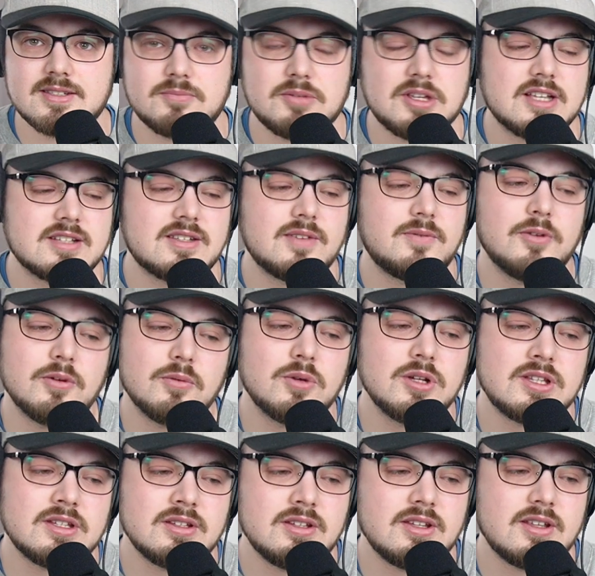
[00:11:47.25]
Because if you
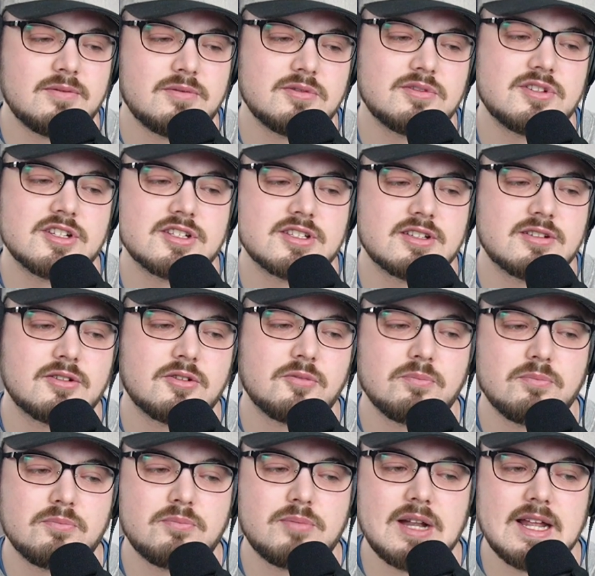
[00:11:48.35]
wouldn't, if you just could
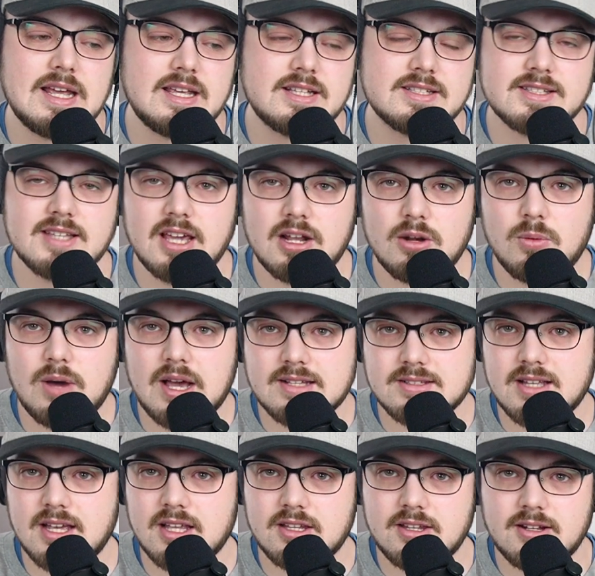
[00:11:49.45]
play scale-wise
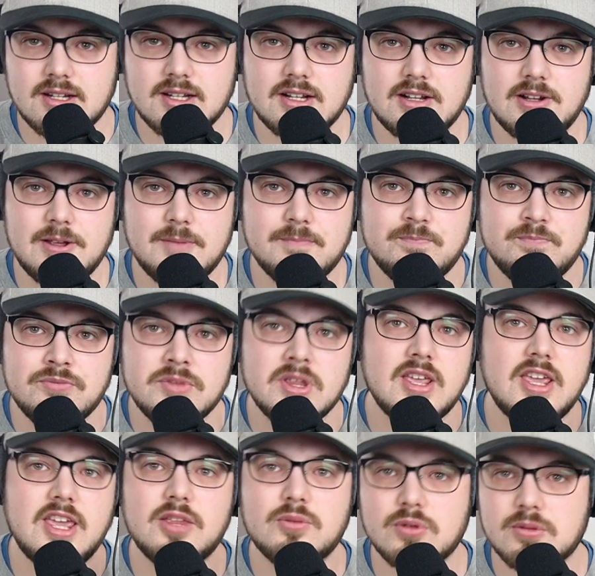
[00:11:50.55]
diatonically,
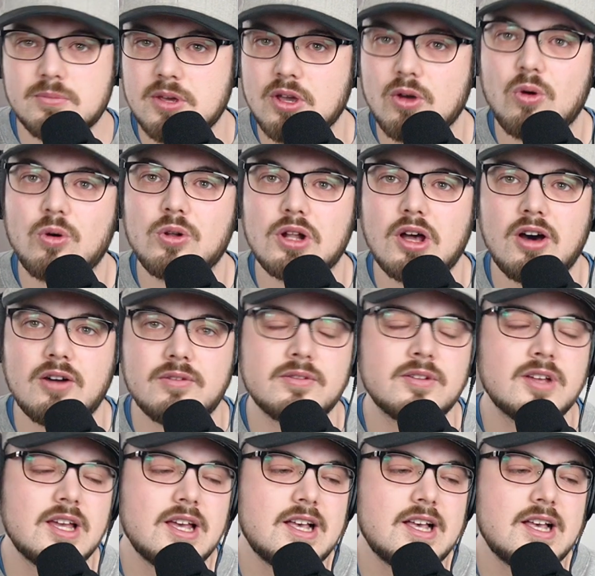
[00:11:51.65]
it would be all off.